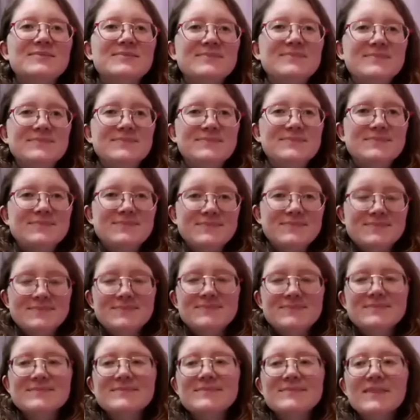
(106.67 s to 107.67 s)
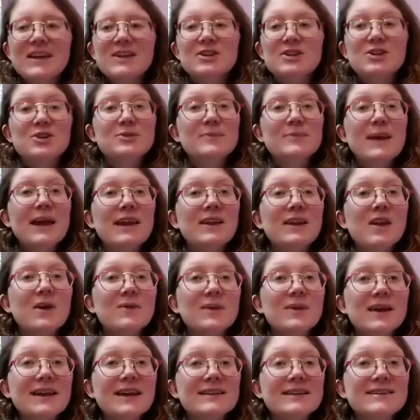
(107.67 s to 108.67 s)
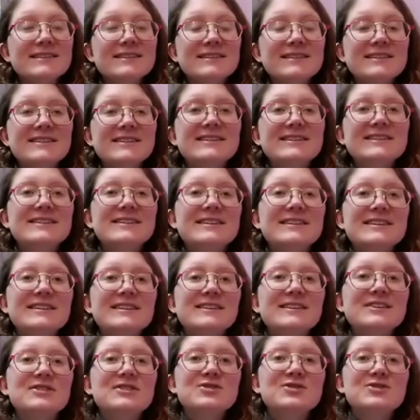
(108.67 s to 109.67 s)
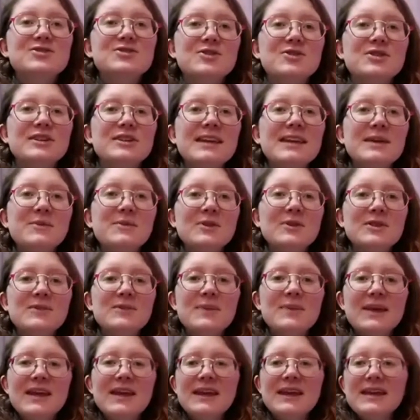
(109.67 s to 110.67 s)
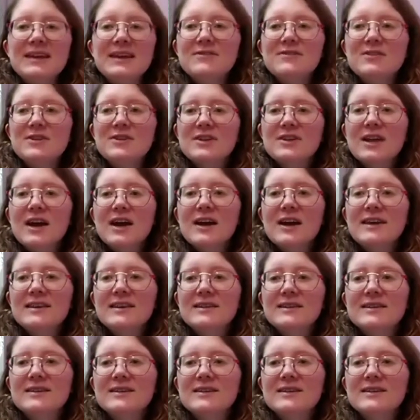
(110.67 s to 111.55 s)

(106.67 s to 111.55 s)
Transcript: You may know it. Join in with me if you like.